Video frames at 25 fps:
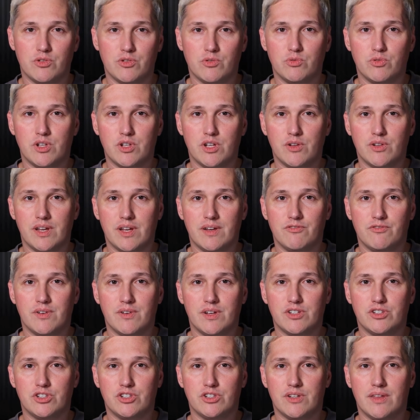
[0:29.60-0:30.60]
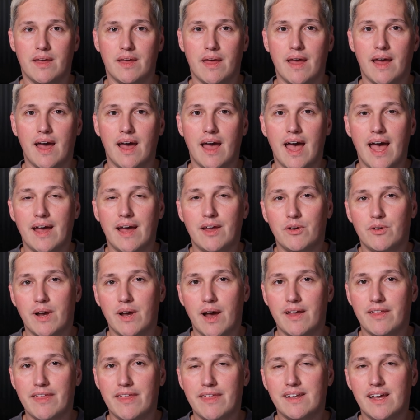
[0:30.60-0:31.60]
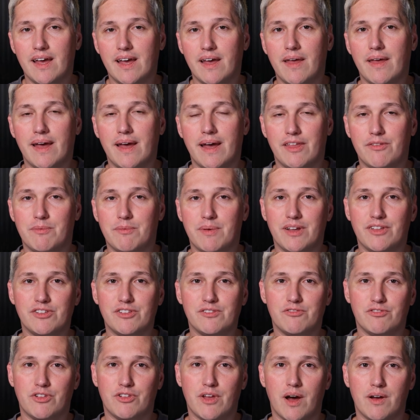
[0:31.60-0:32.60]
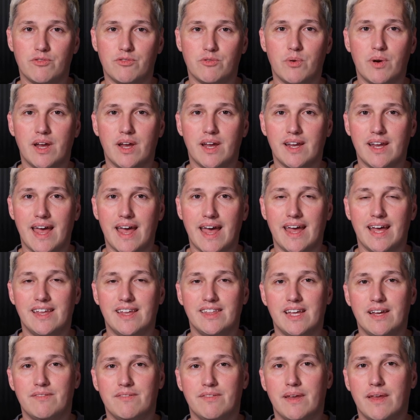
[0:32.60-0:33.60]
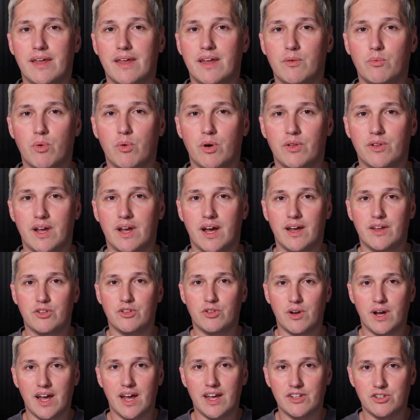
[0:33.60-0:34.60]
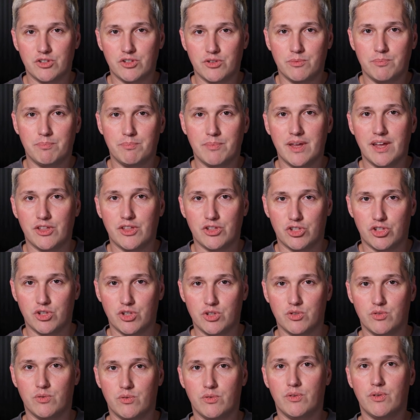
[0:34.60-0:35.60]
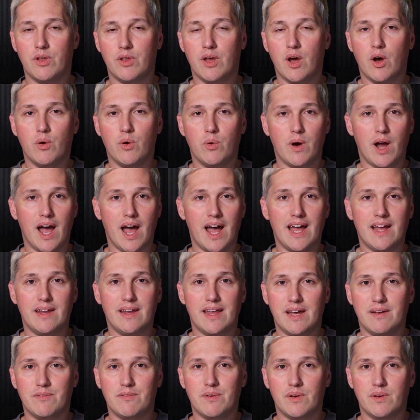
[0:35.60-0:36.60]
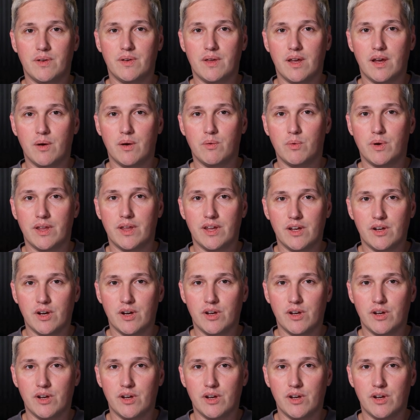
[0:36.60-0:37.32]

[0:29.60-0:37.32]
real leverage. I do not sell expensive software, and I definitely will not try to pitch you Go High Level when there are